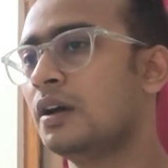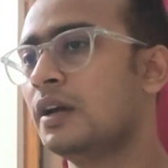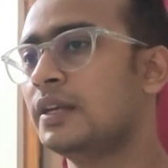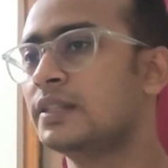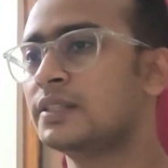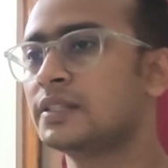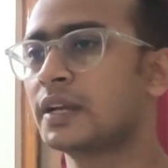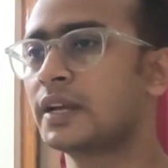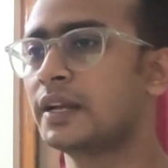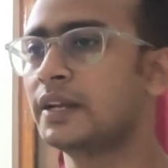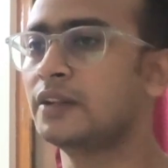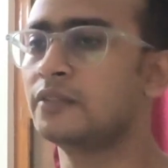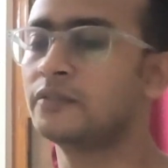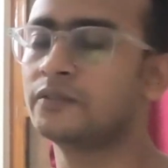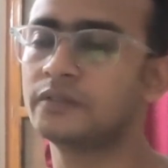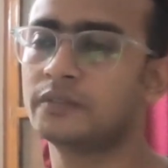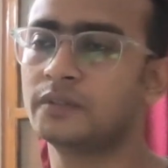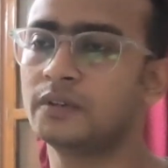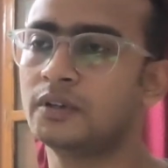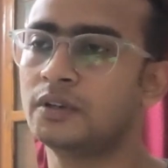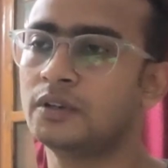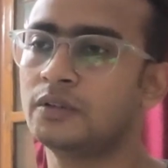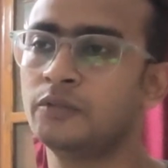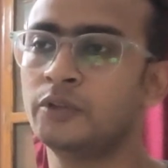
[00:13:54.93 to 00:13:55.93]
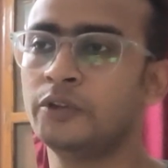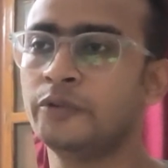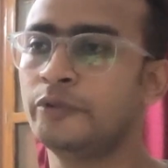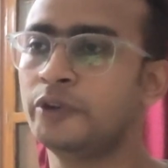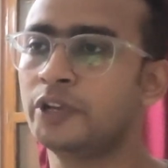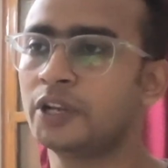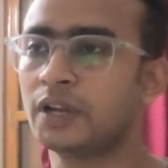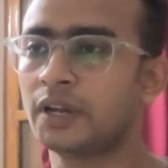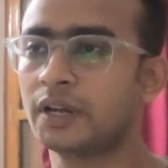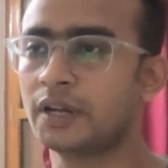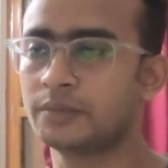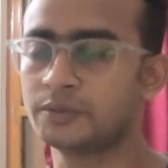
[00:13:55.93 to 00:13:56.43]
it's a kind of
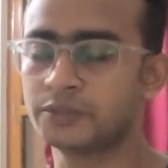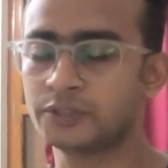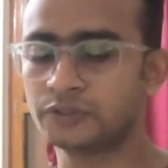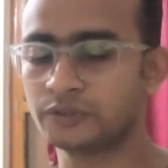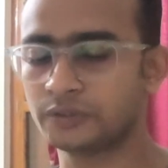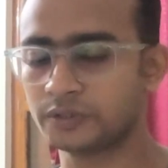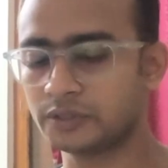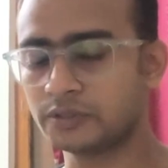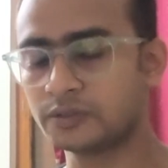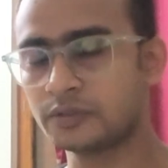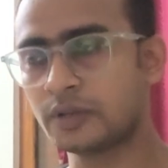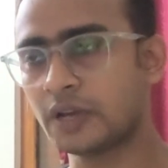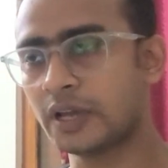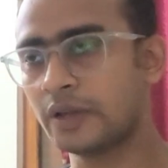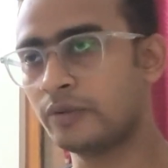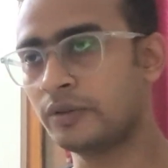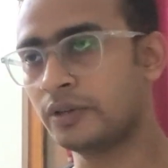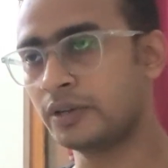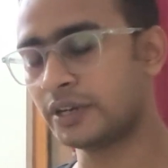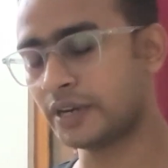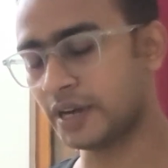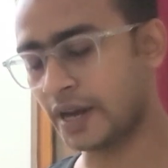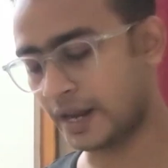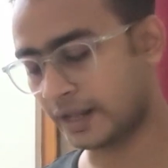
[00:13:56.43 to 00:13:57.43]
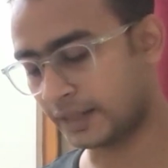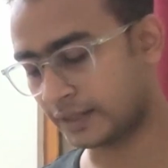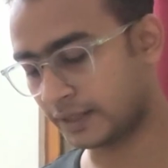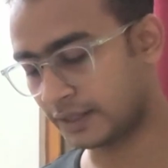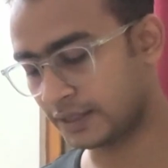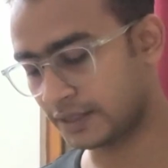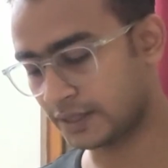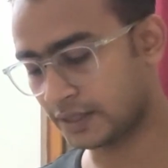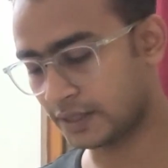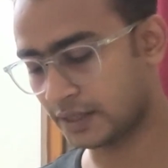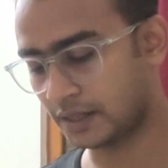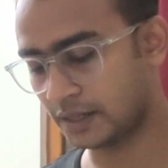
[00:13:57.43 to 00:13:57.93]
win-win kind of situation. So I will track
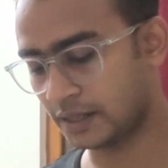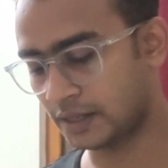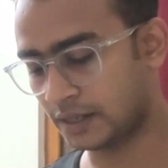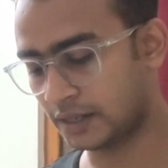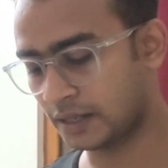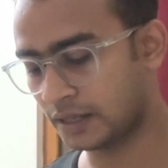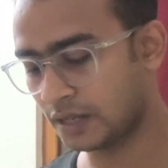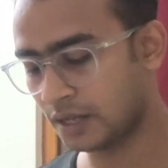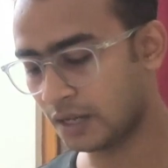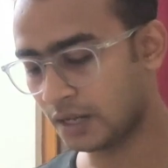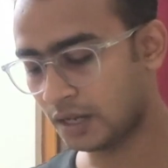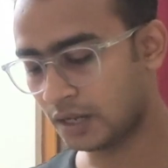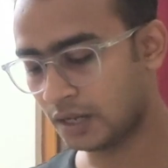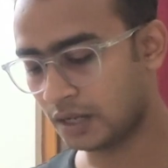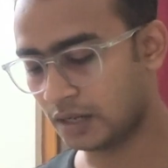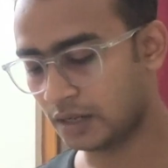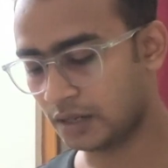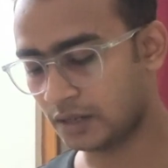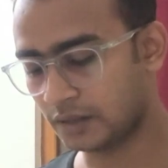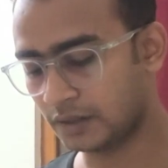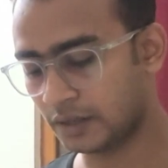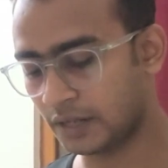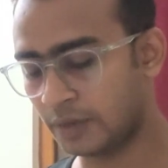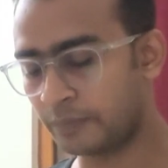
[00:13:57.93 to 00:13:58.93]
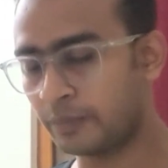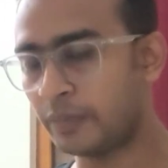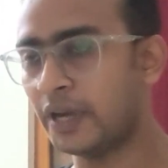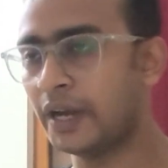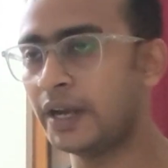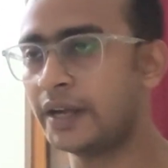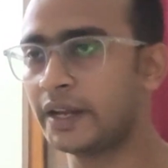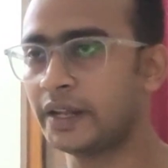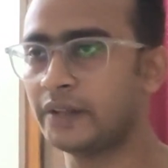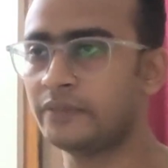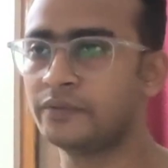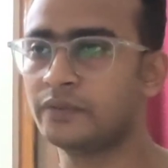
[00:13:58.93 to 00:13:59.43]
this like
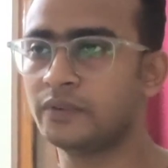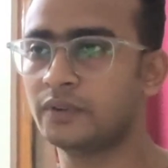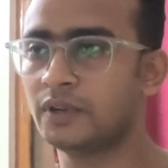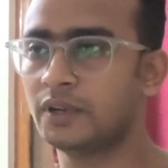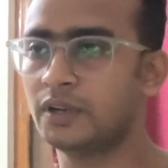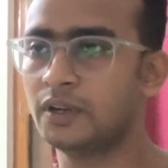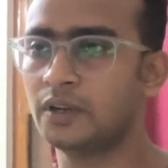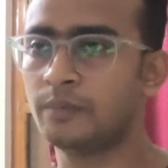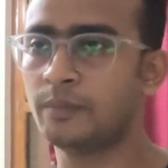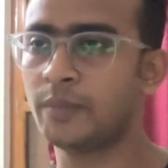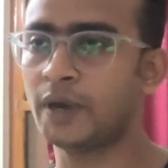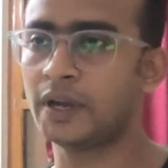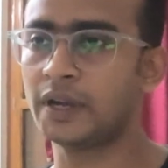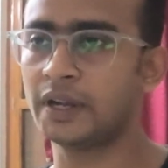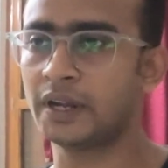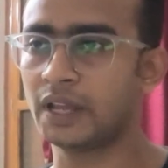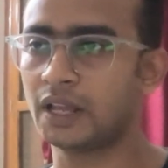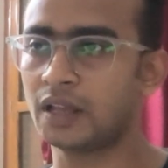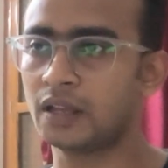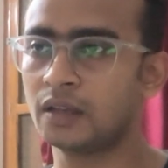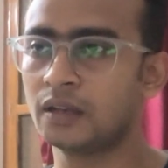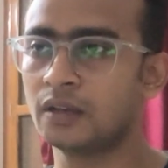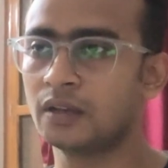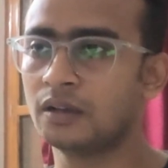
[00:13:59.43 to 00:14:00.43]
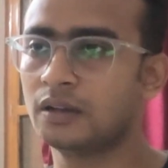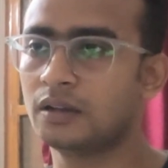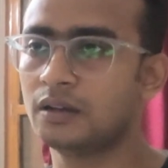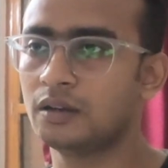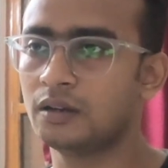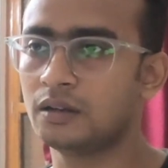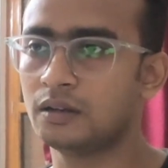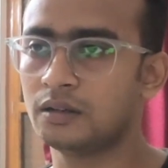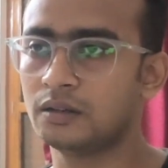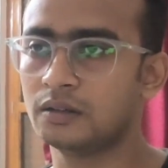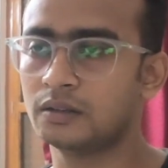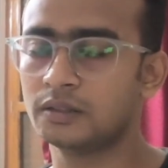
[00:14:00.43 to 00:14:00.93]
playtime per day.
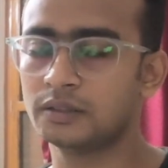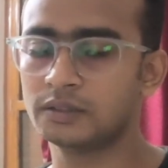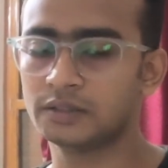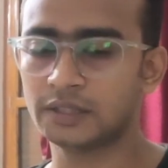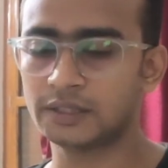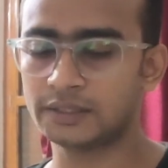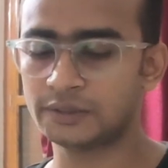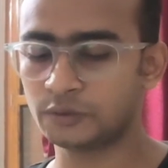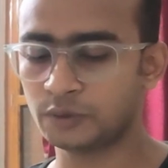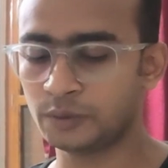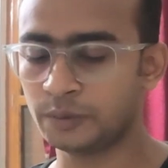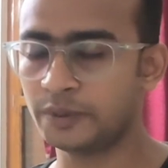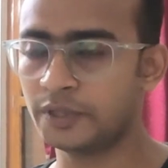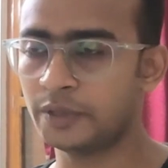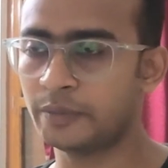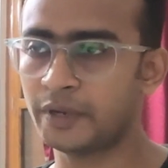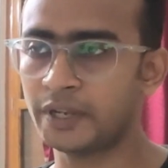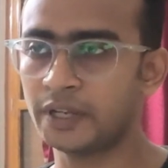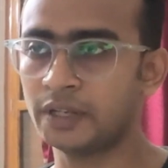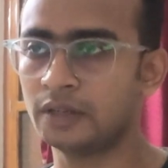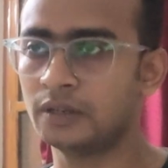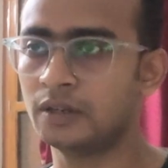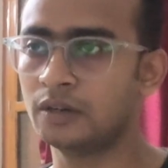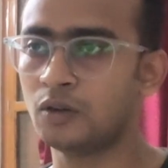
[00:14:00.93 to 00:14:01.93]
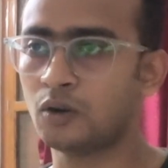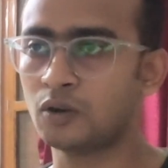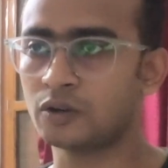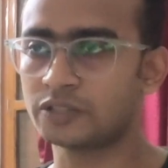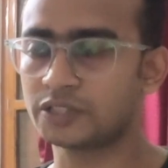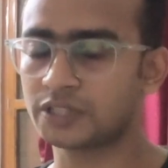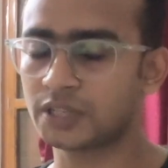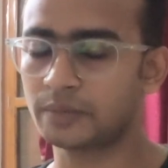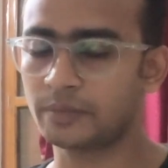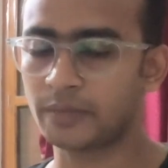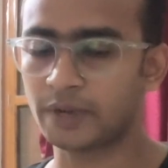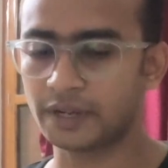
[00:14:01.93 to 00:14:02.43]
That will be my North
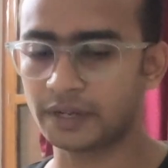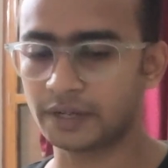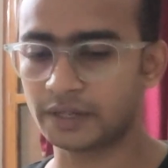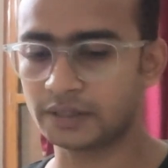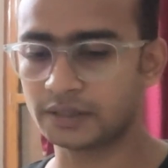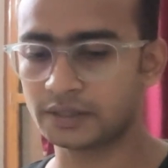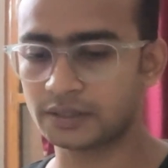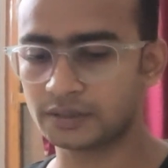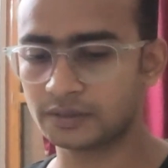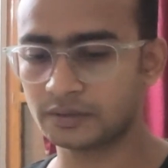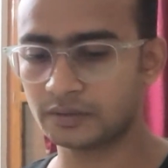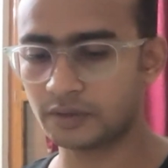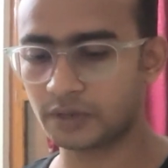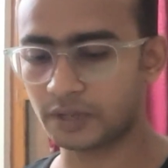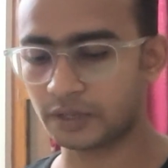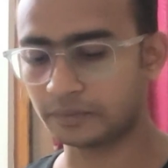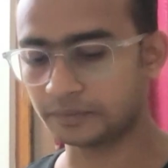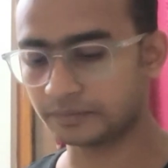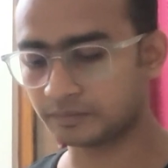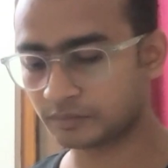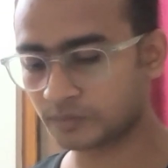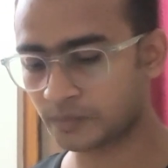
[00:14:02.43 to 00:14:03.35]
Star metrics. Okay.